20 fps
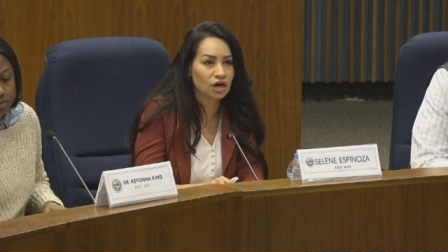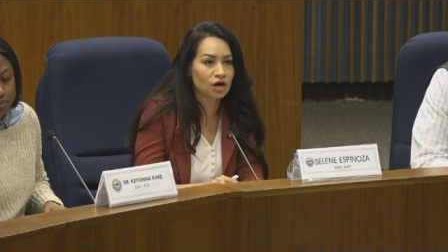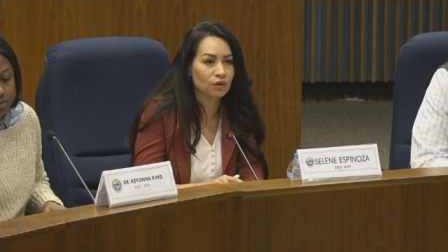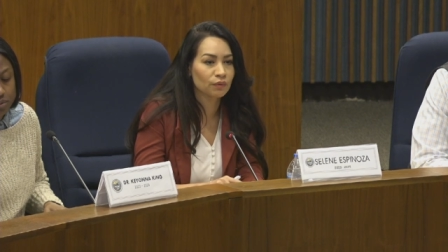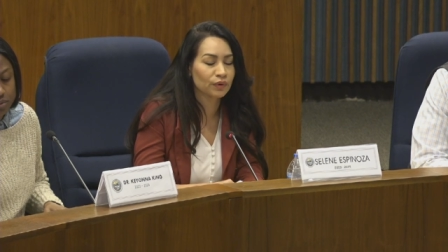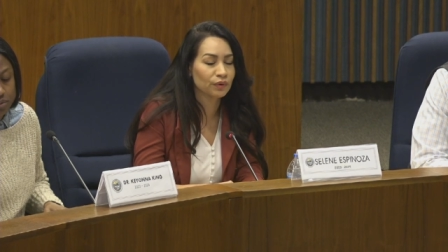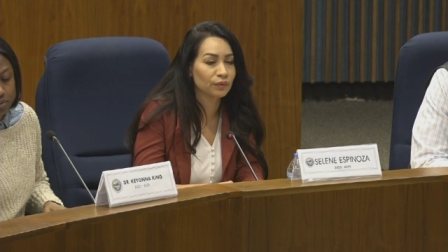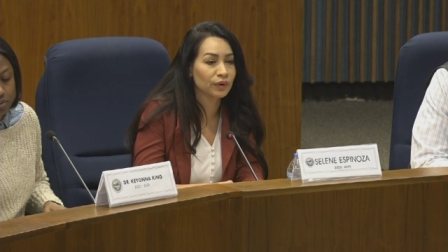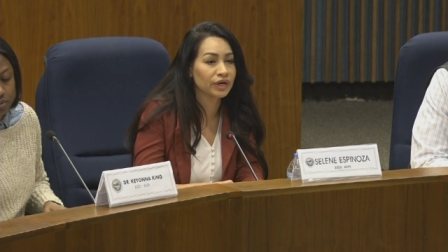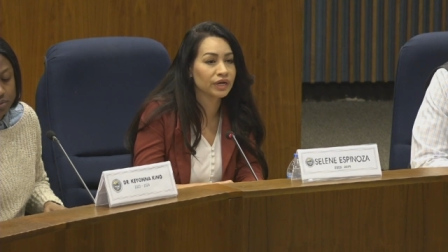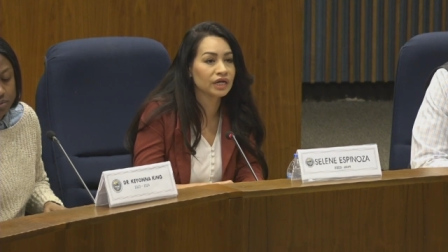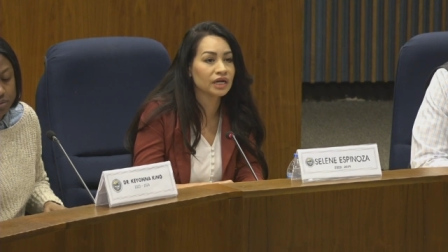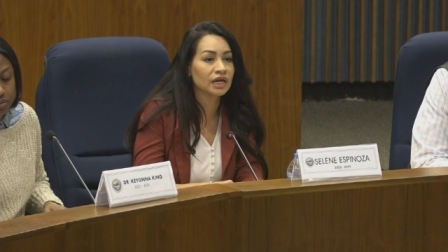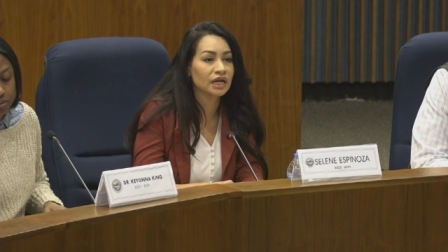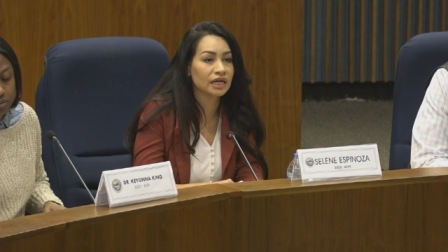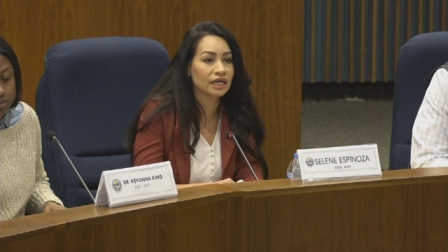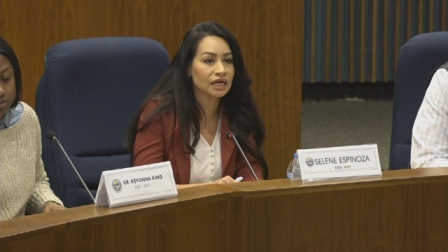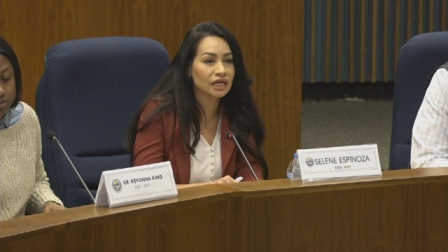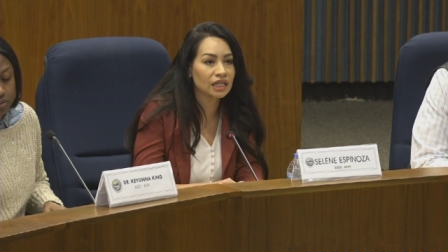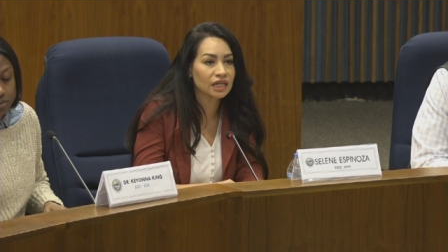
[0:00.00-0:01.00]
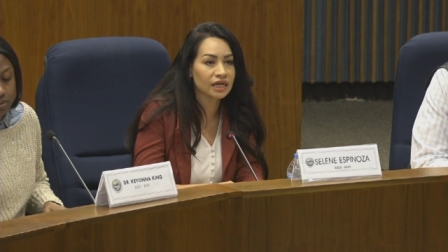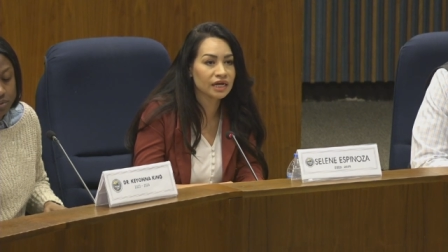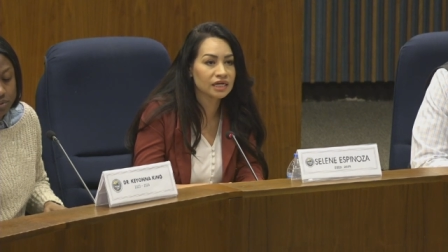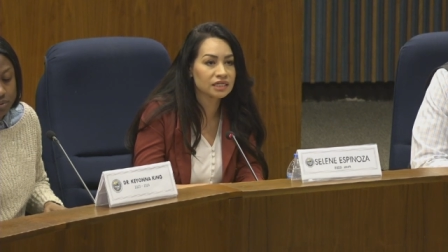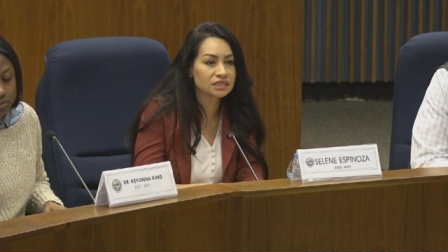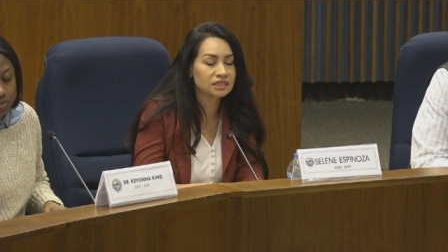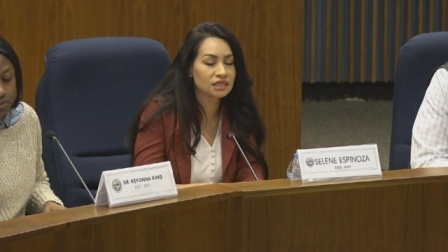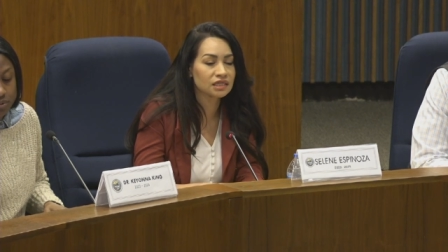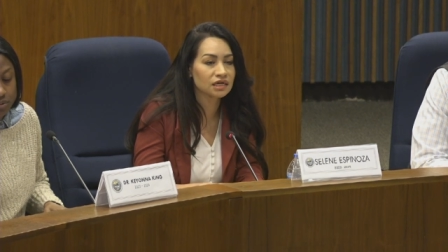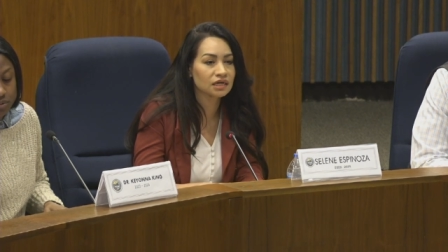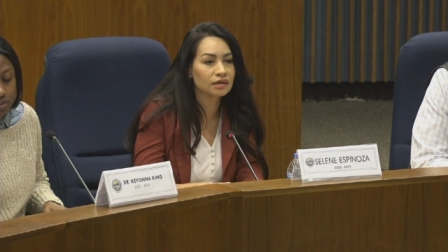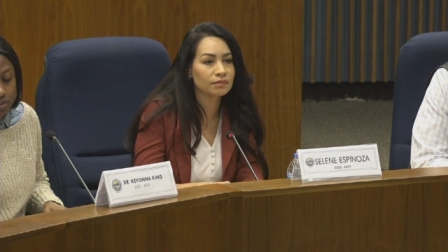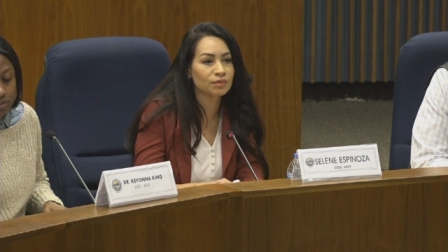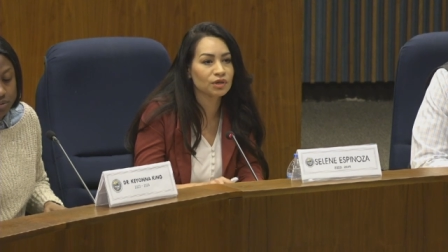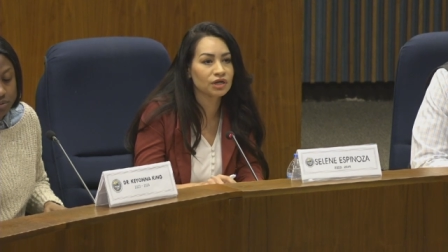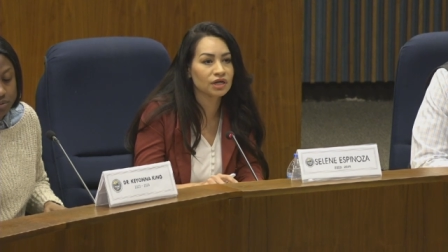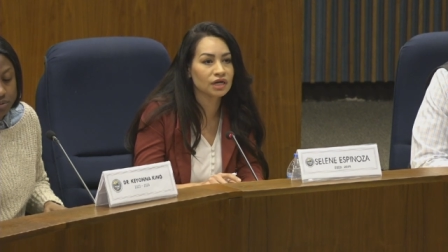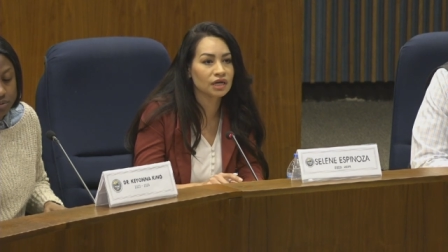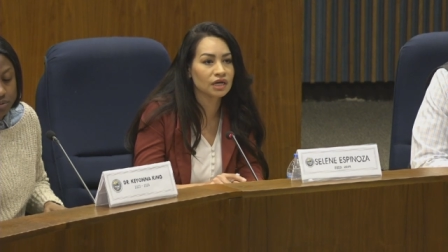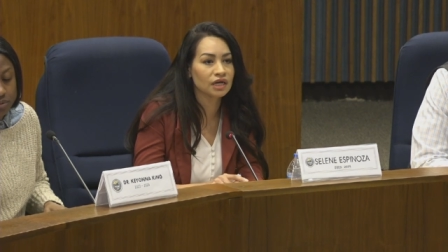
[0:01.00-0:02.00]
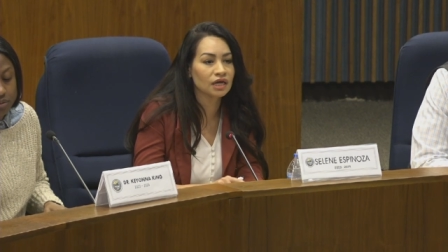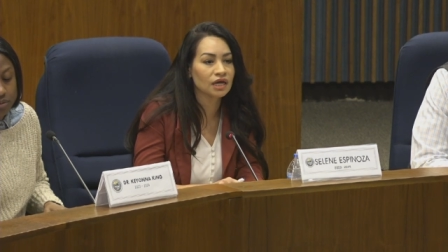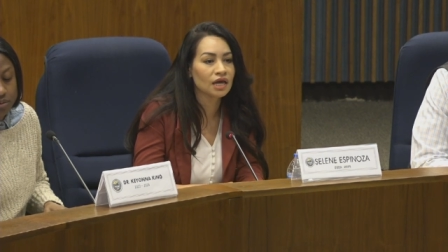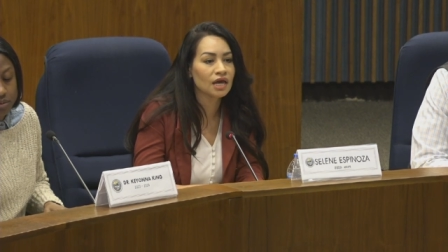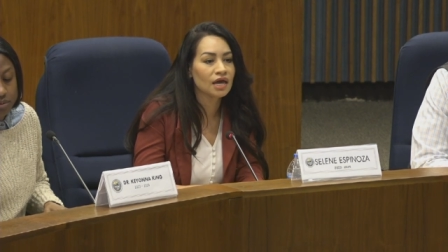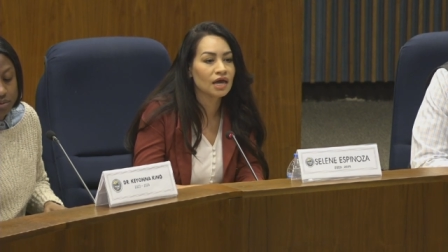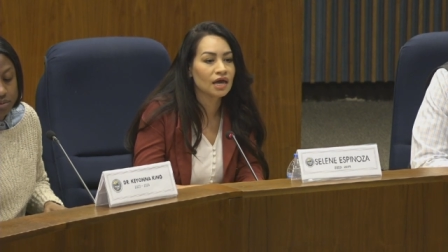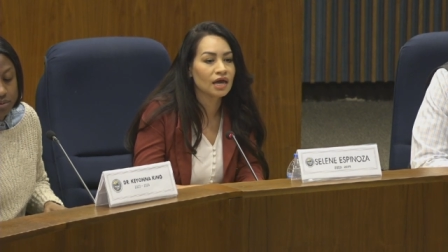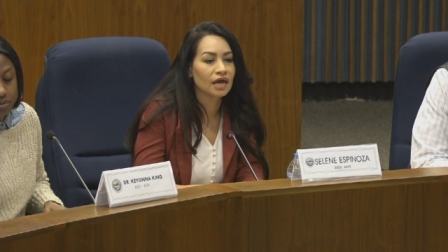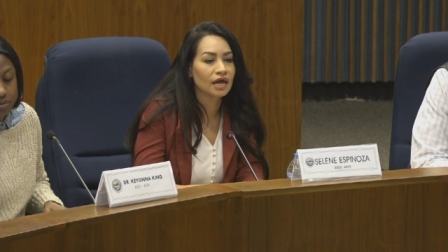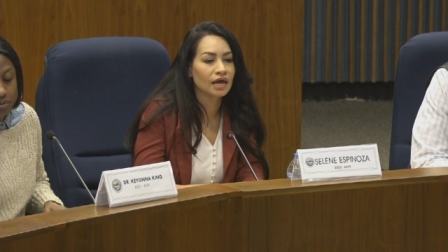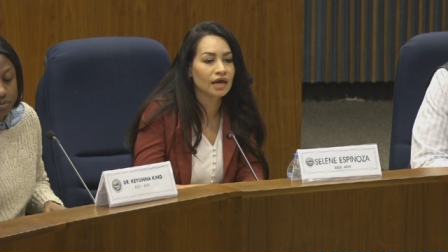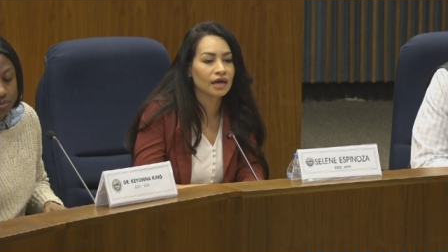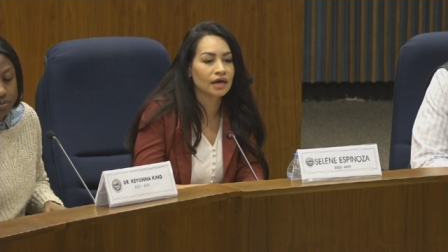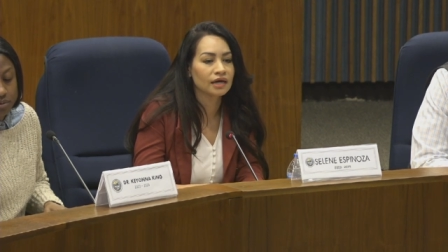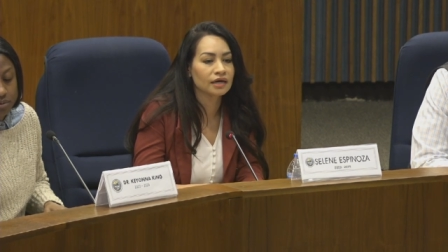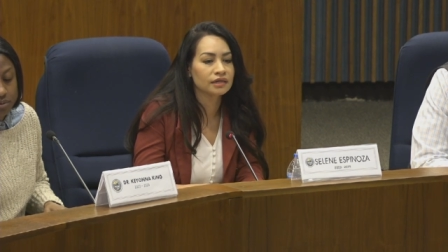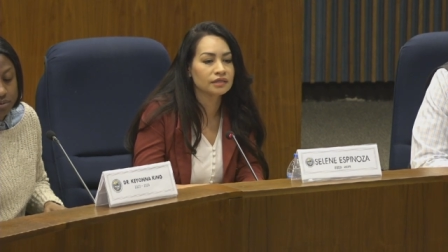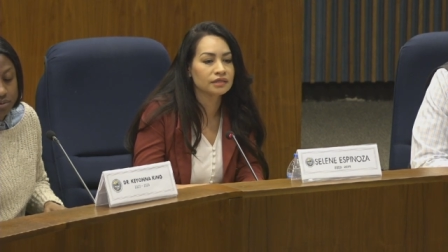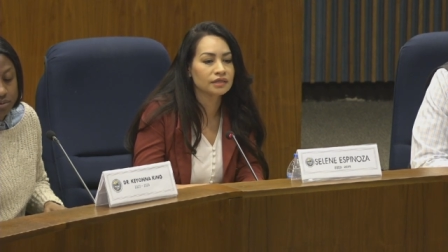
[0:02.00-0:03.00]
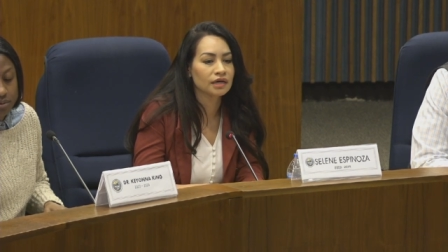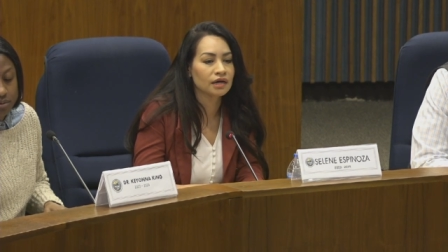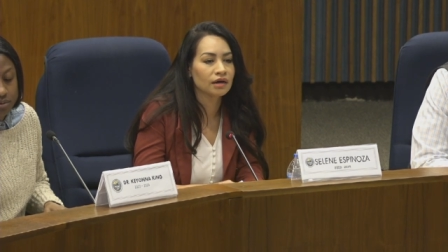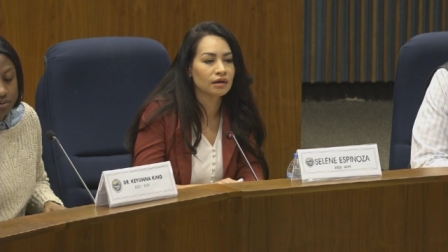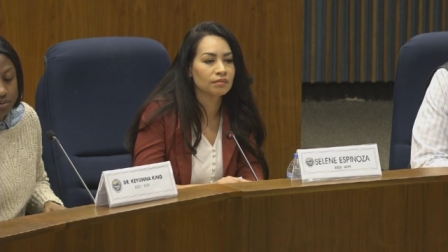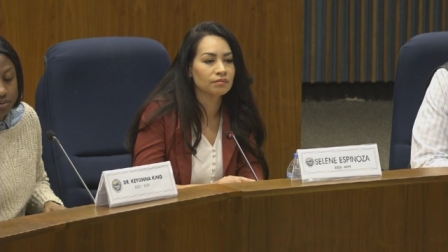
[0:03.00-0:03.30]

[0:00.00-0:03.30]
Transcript: are we running any clinics in the community, and